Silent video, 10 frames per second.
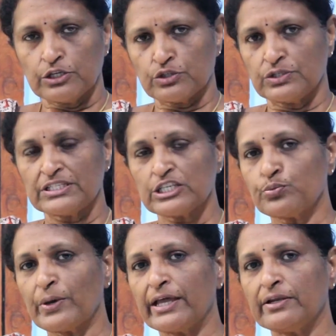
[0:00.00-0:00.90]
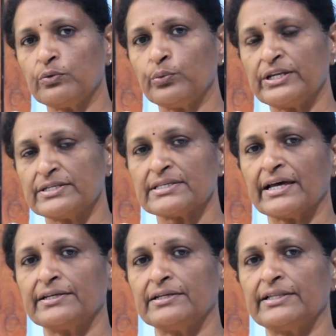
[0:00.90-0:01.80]
So this is when we
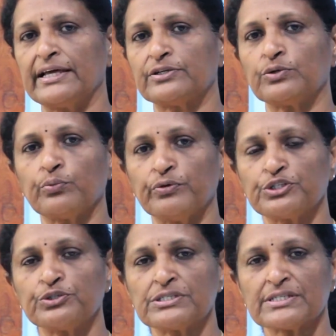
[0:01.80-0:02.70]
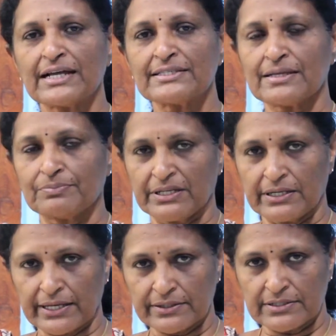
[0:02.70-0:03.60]
decided that we should start
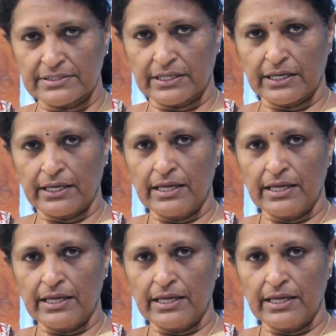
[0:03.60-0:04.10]
something like this